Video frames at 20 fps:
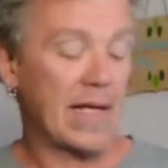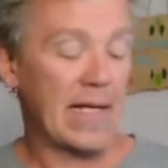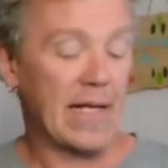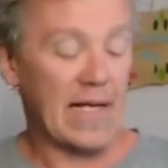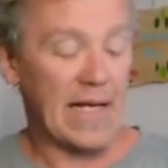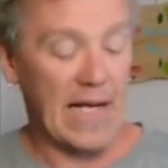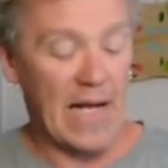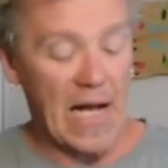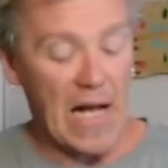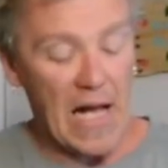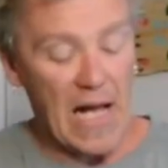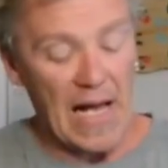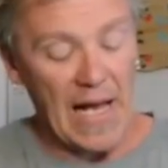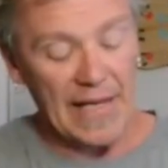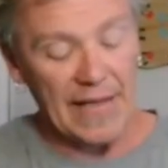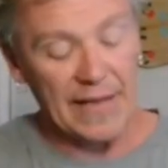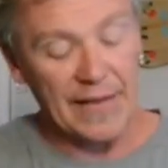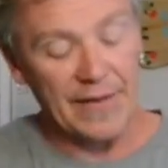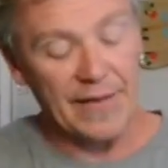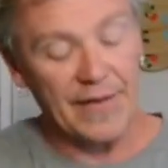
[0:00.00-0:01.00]

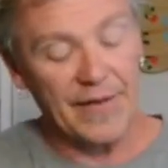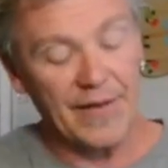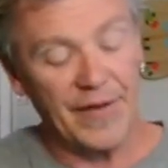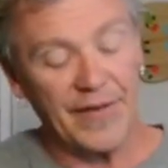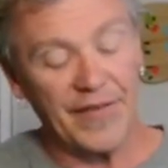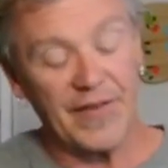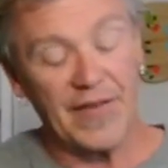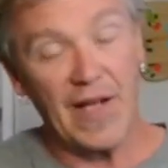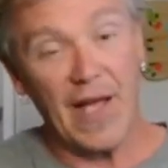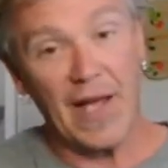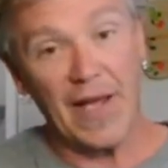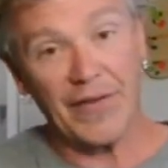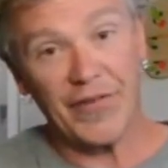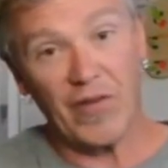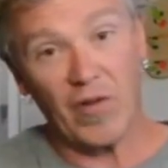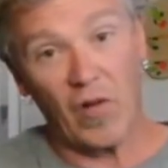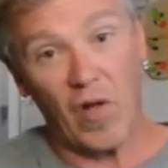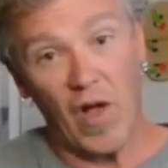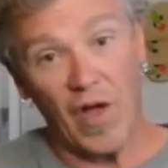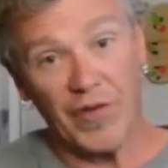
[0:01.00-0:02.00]
got this nice
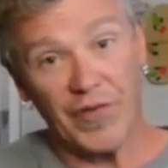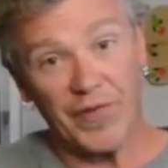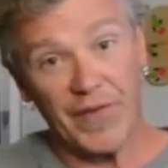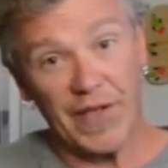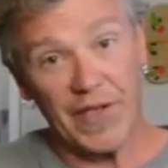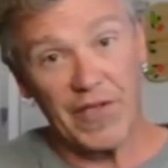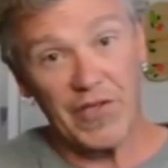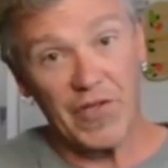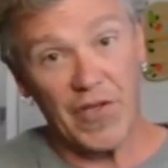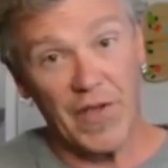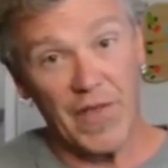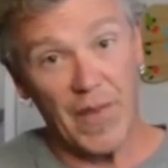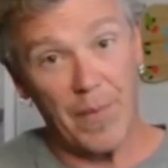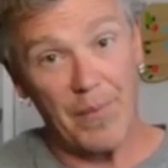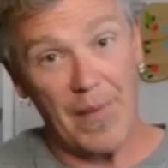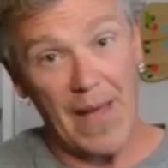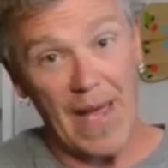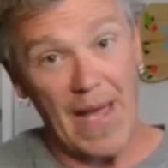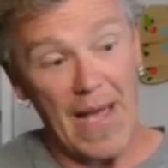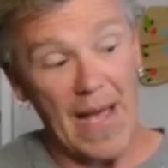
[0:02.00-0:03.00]
gloss finish on the
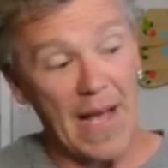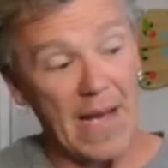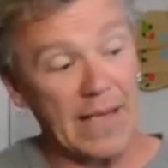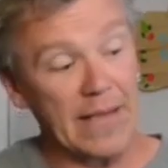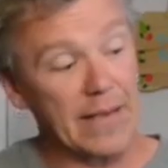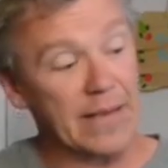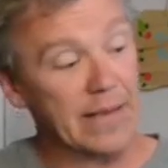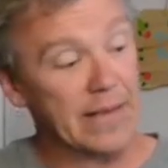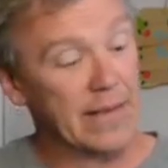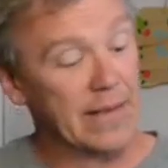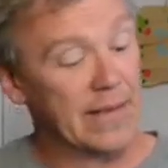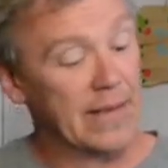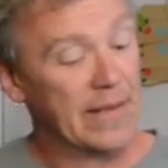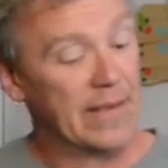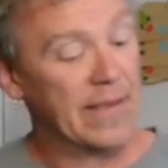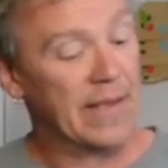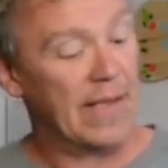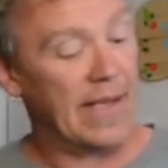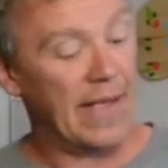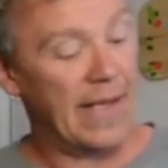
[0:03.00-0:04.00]
back
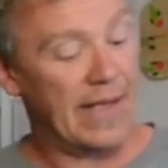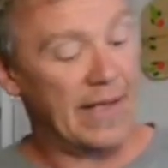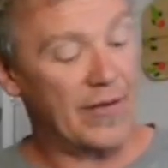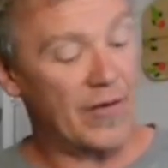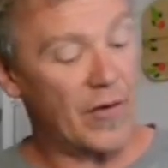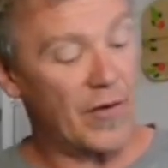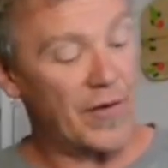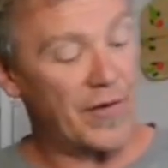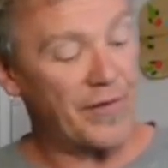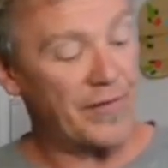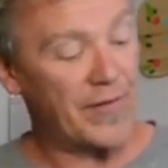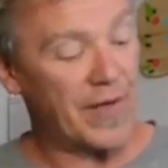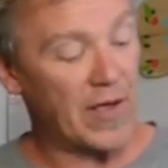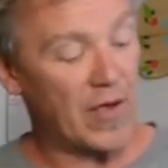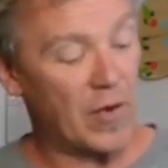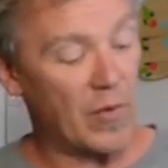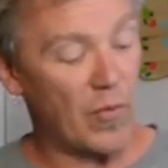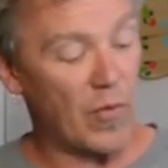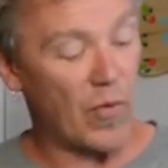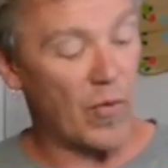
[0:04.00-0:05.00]
and on the
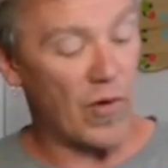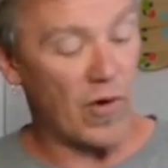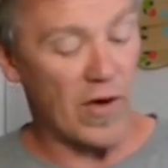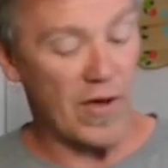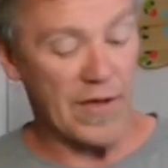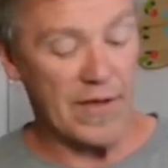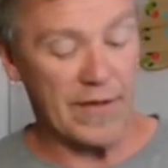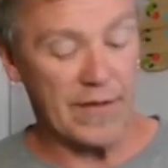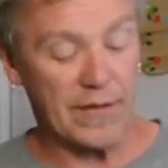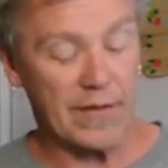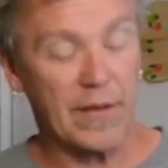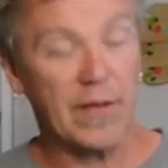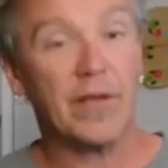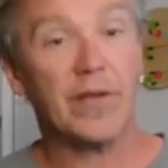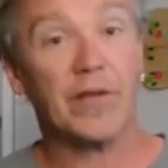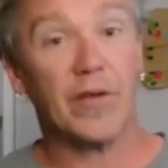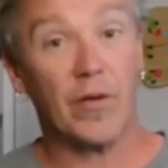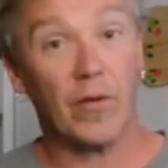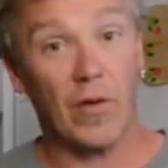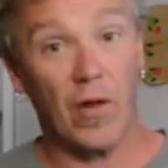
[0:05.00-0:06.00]
fingerboard to
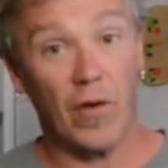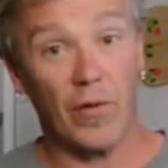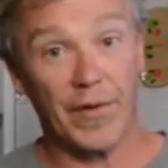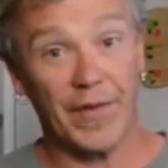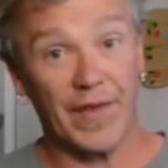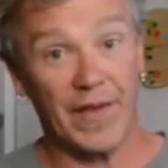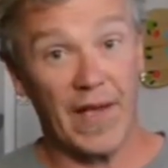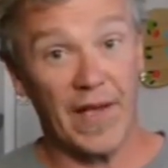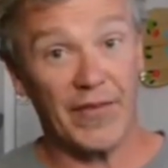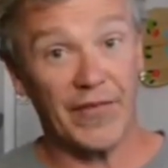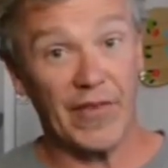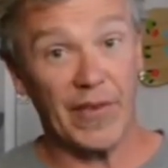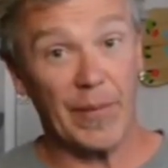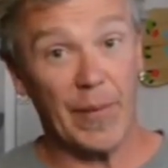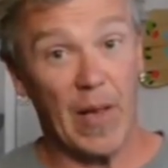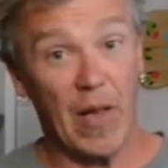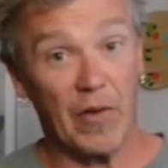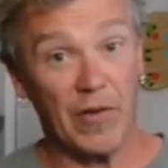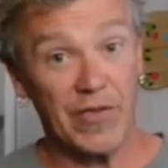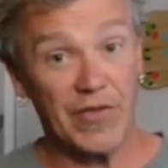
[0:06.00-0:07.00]
go along with the nicely
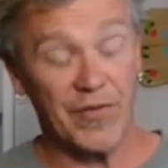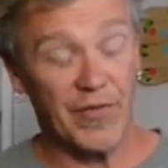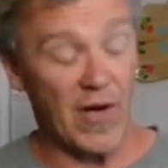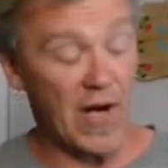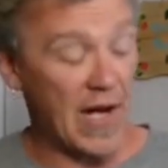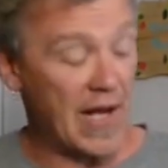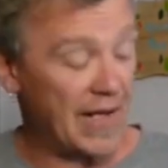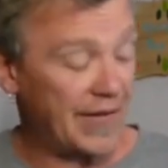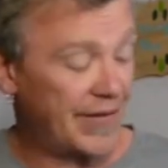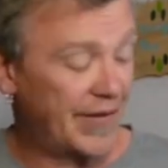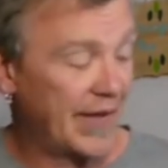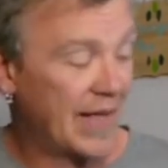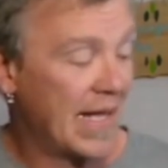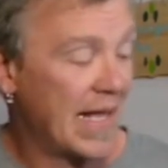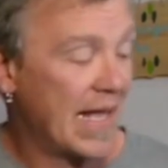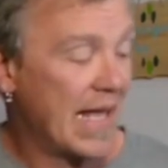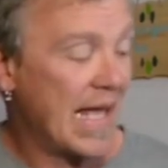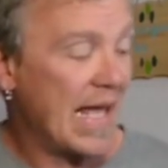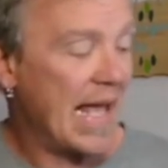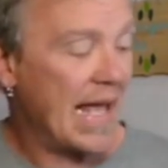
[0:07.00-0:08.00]
polished frets.
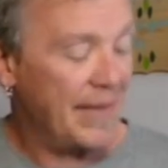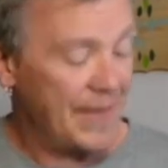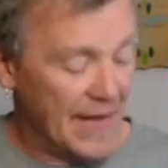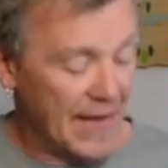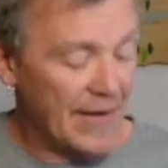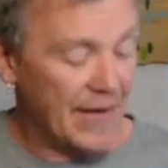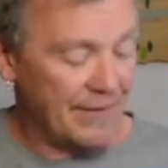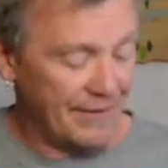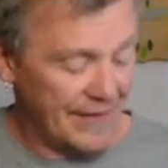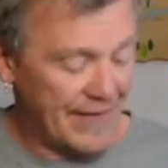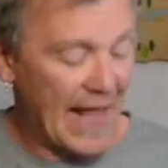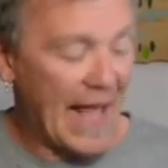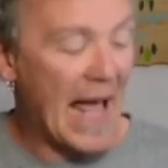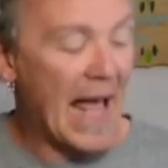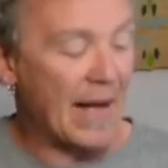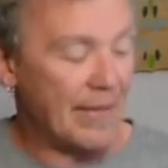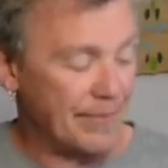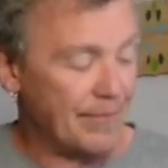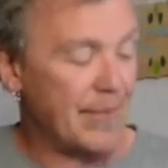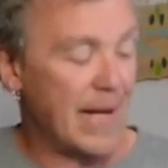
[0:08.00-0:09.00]
And then
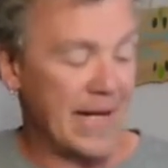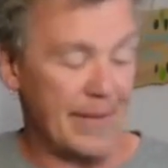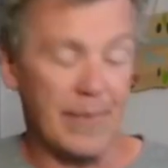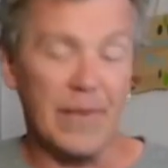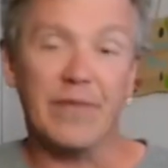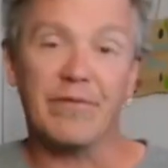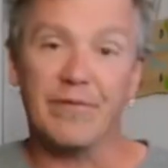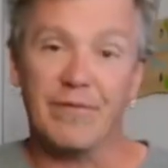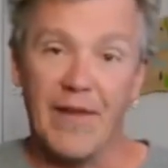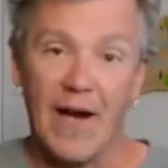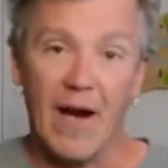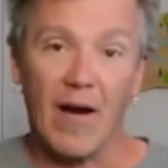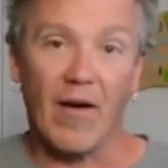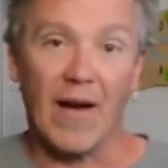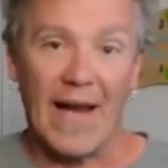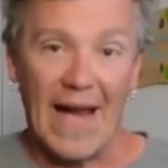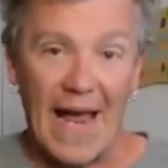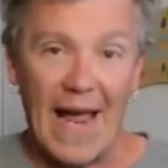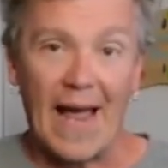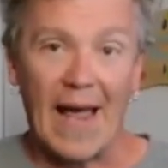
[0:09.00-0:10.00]
that made me
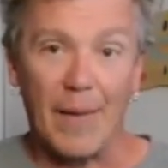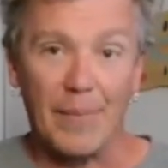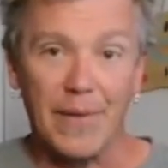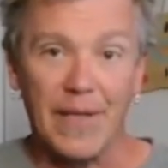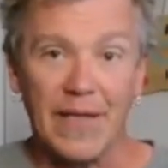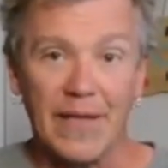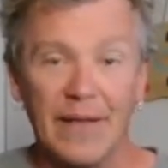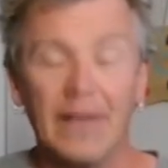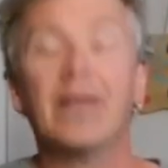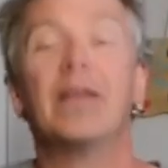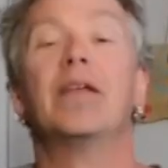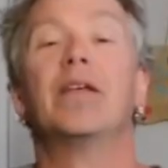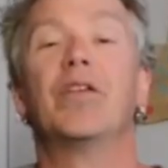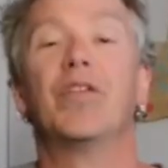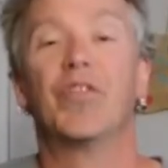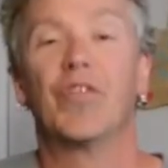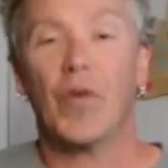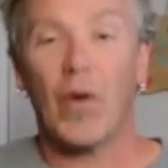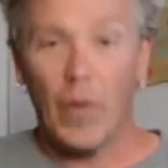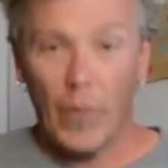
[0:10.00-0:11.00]
very happy.
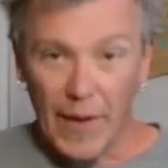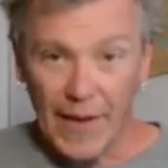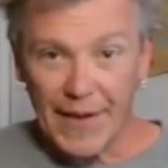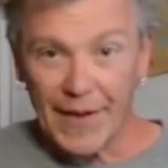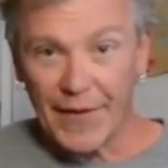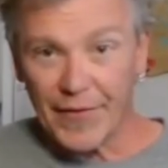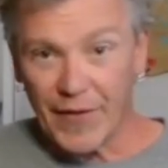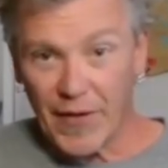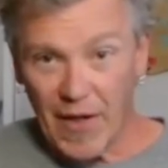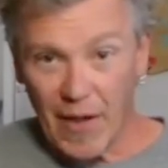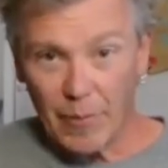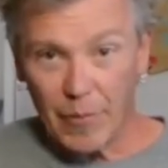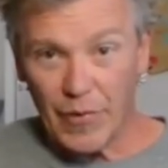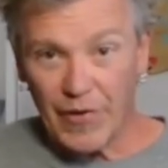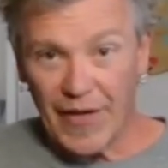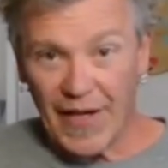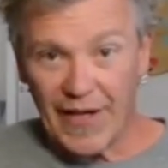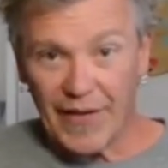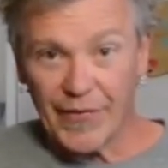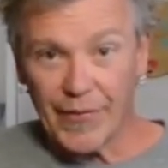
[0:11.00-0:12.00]
So I went another couple
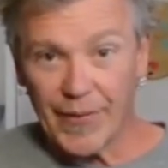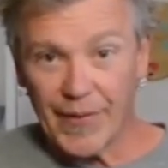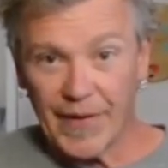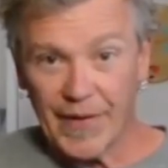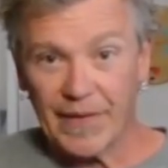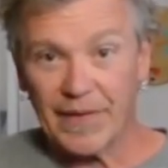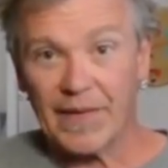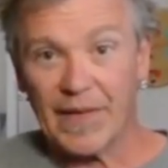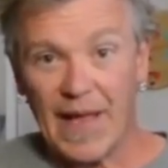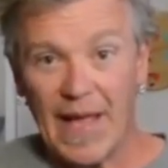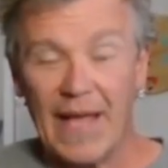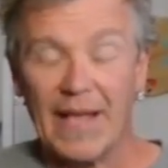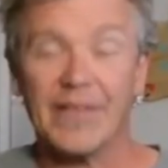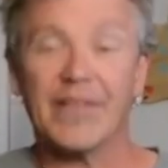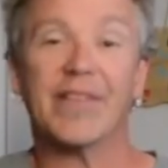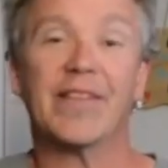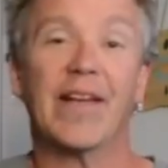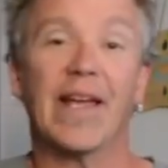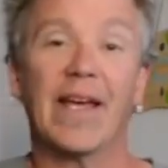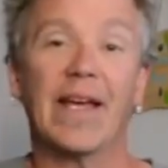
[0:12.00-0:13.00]
days with it in that
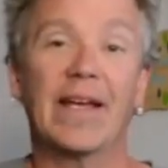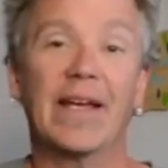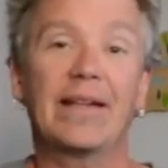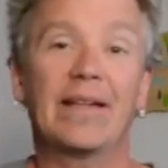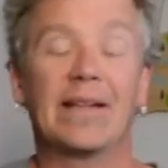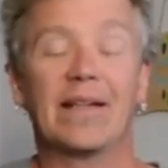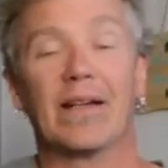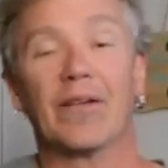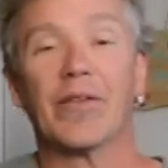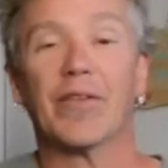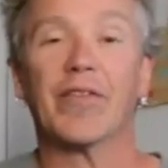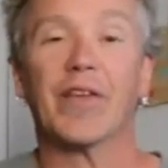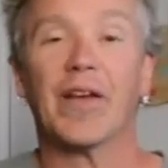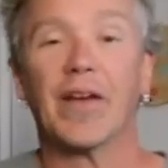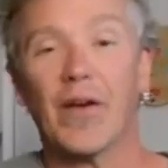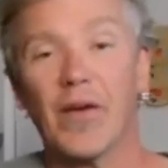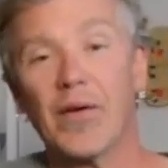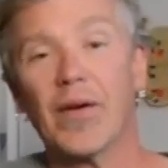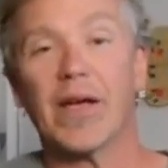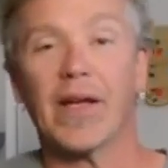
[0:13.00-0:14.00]
state, and I was like,
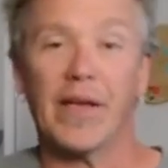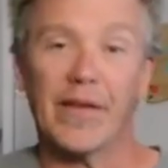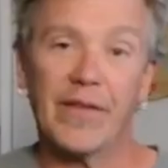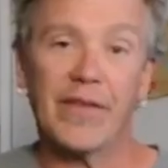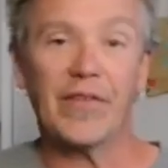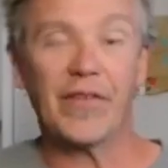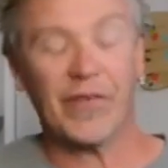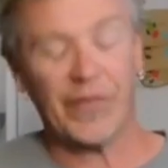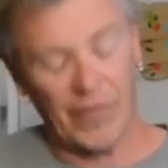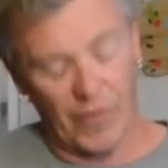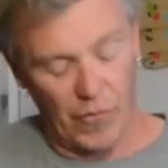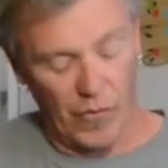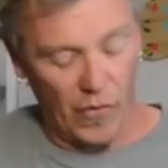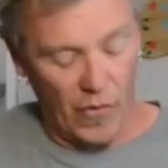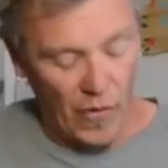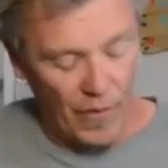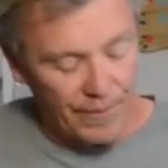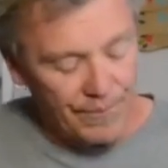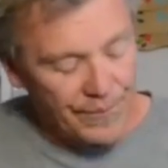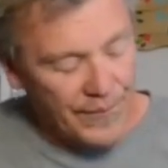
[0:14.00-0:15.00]
okay, this is cool.